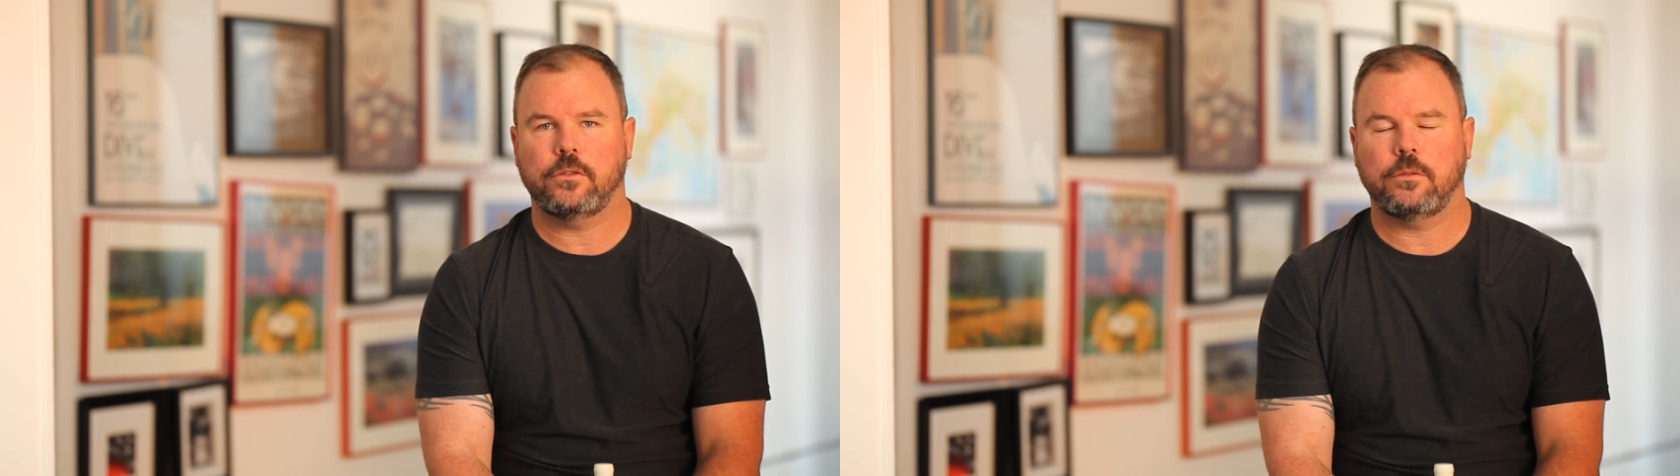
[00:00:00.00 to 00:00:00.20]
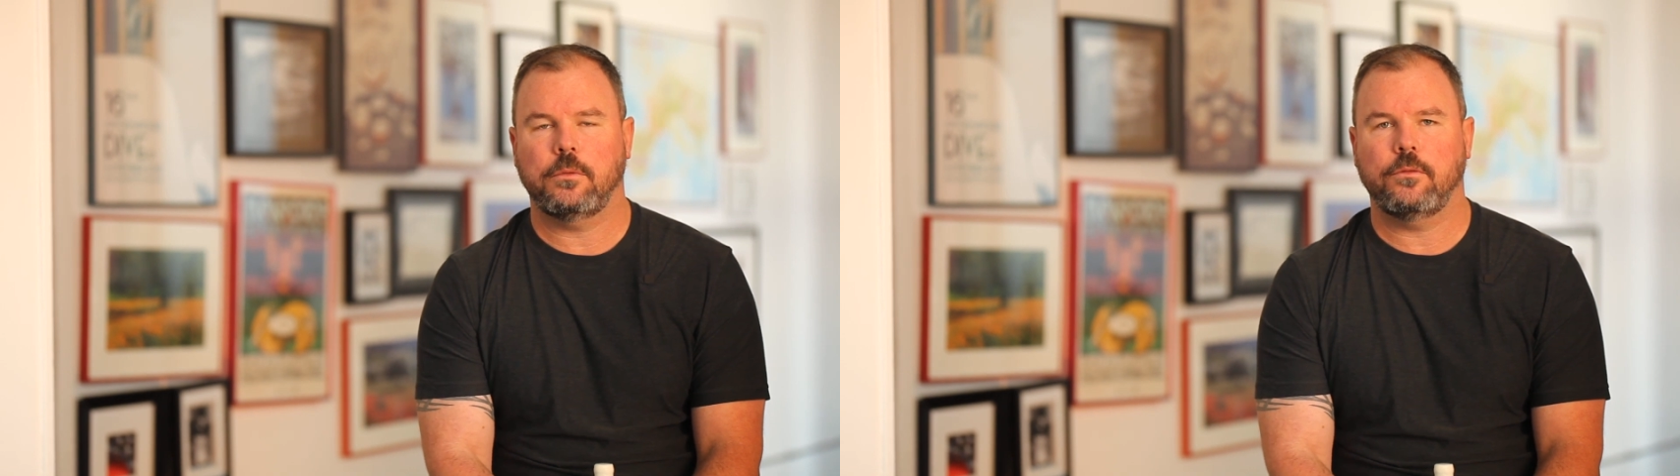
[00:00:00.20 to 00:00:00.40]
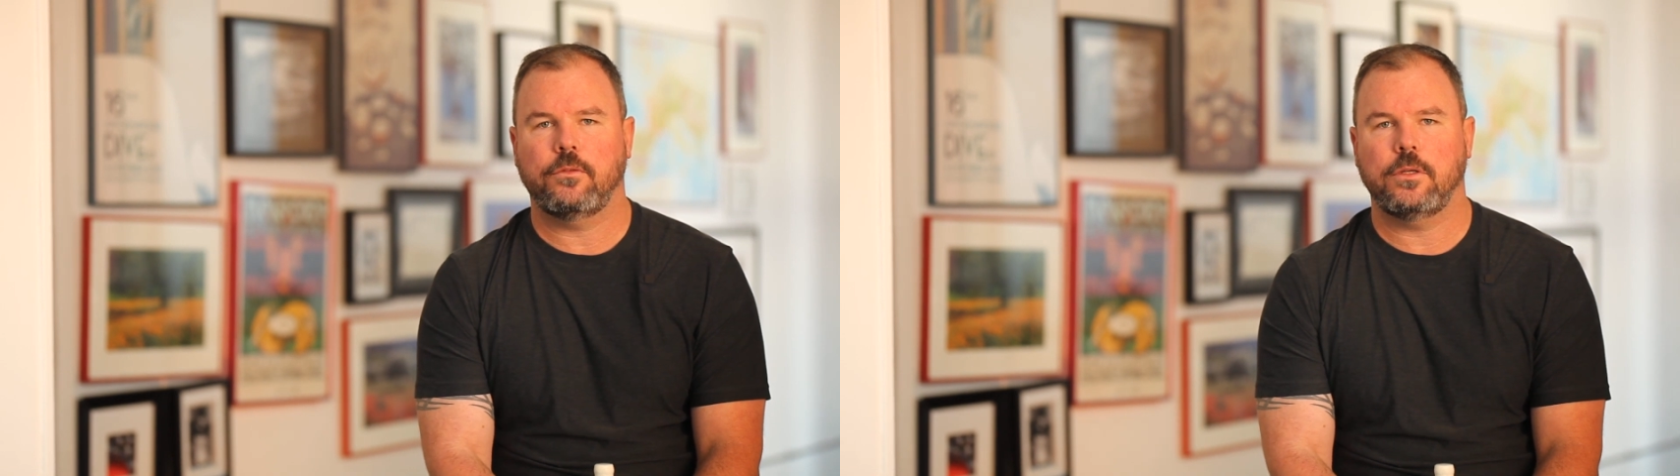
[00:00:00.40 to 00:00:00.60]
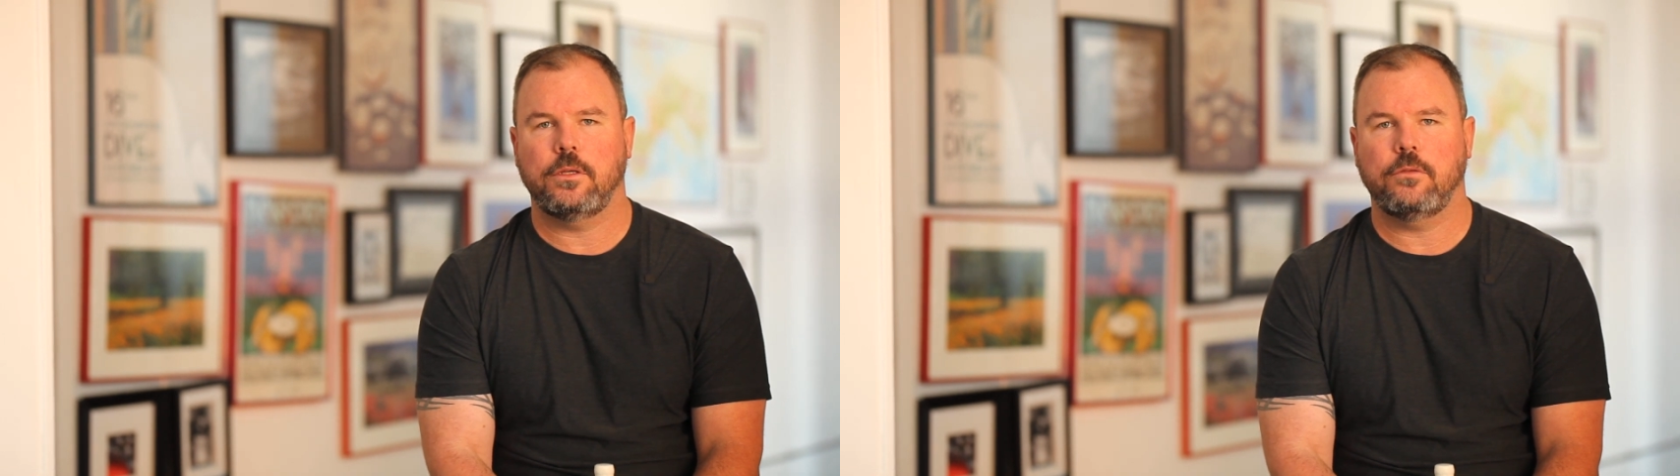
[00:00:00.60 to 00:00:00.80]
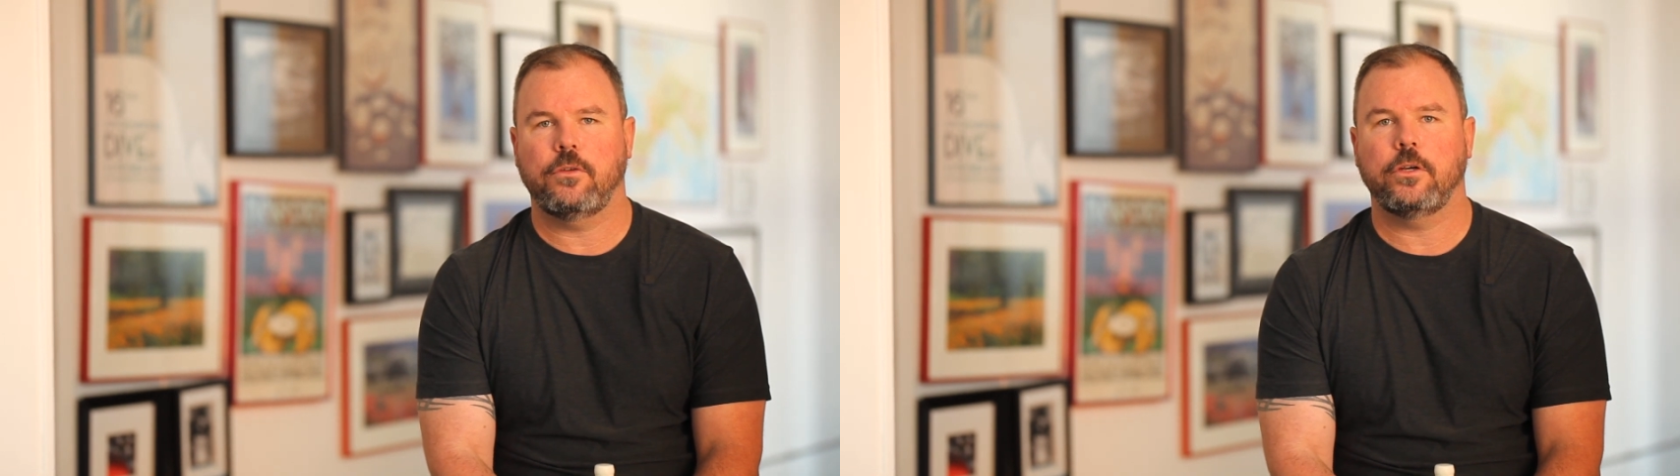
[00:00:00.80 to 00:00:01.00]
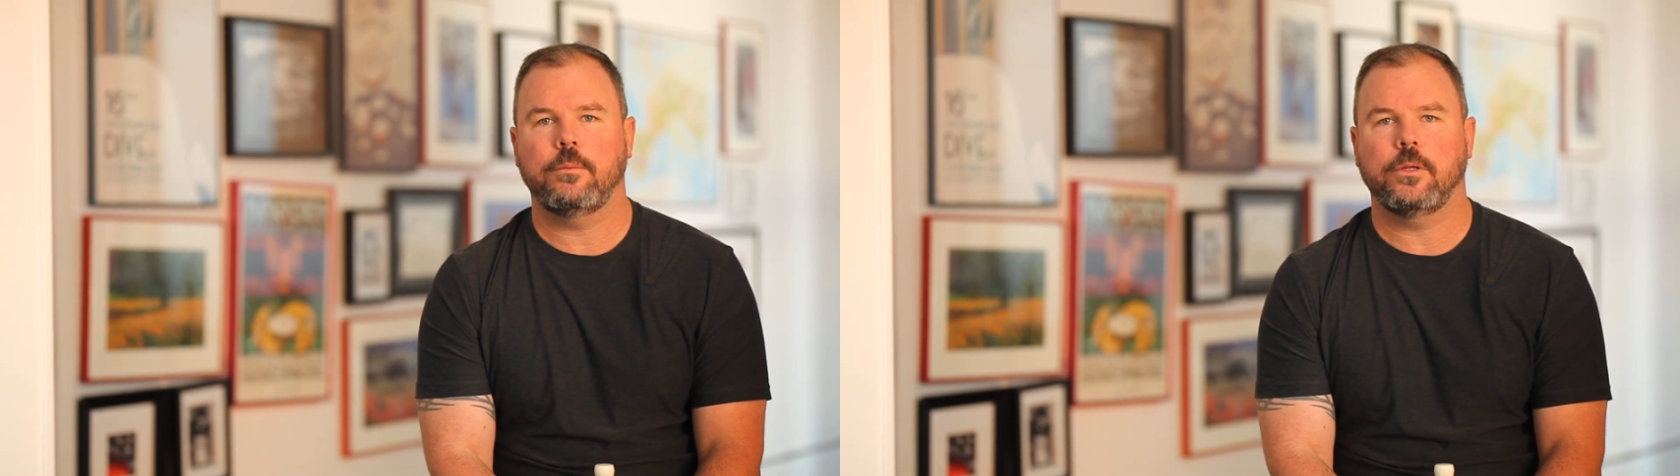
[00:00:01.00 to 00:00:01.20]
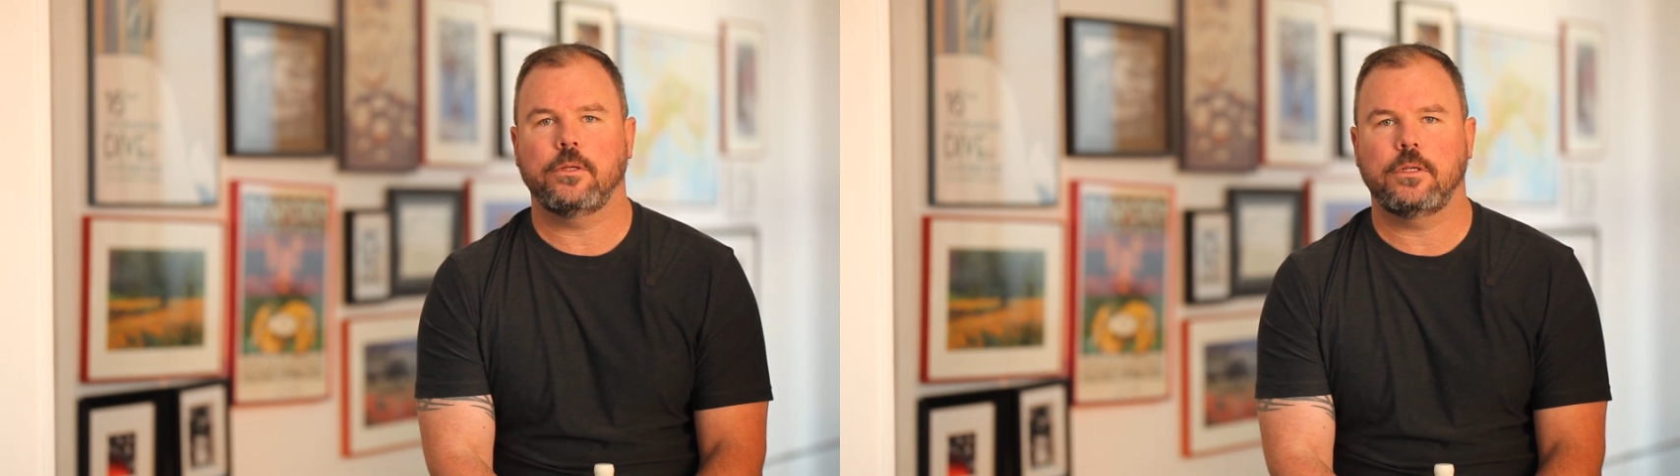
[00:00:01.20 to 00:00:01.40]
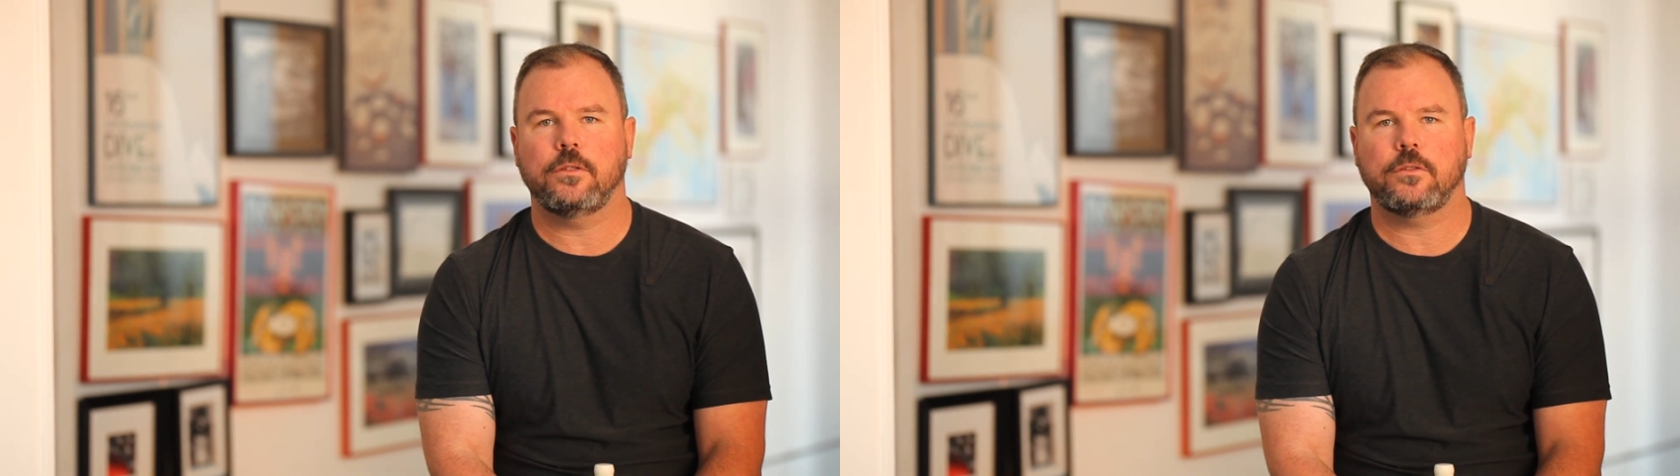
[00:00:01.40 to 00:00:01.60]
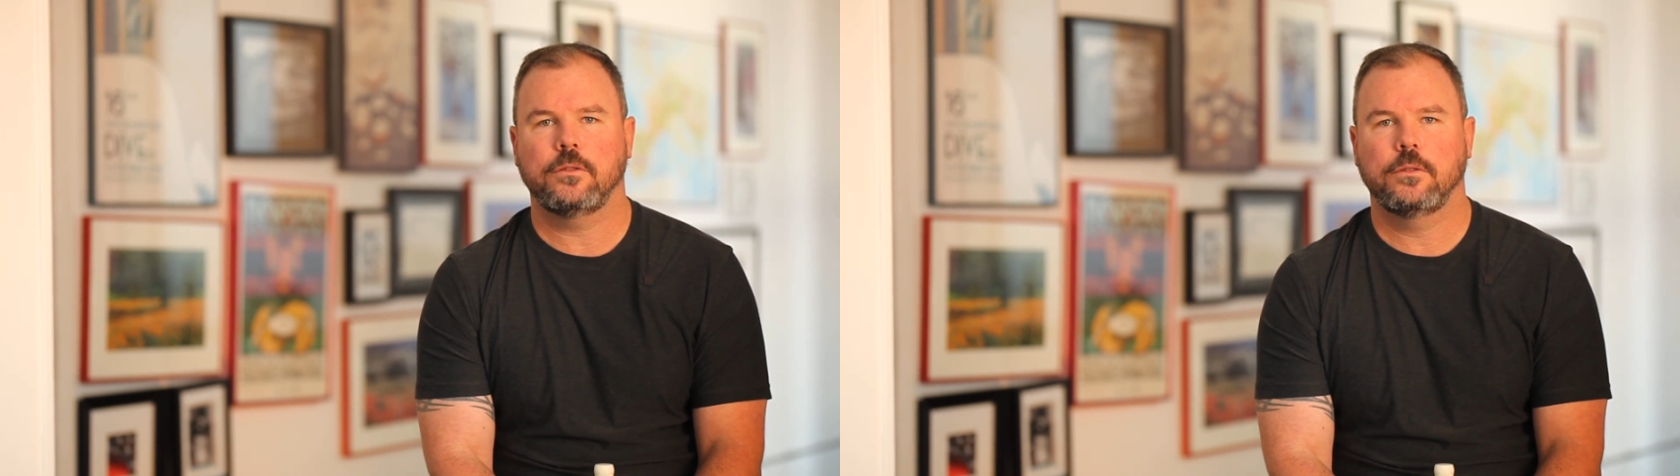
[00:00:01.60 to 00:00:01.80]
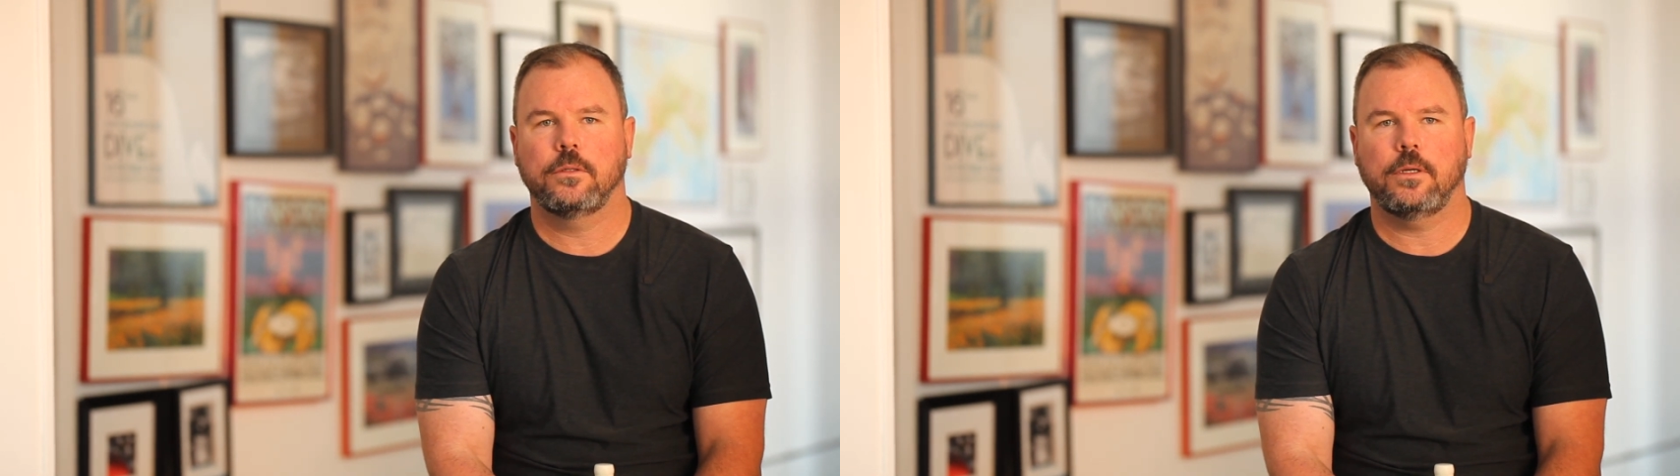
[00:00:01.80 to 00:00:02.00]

some of the variabilities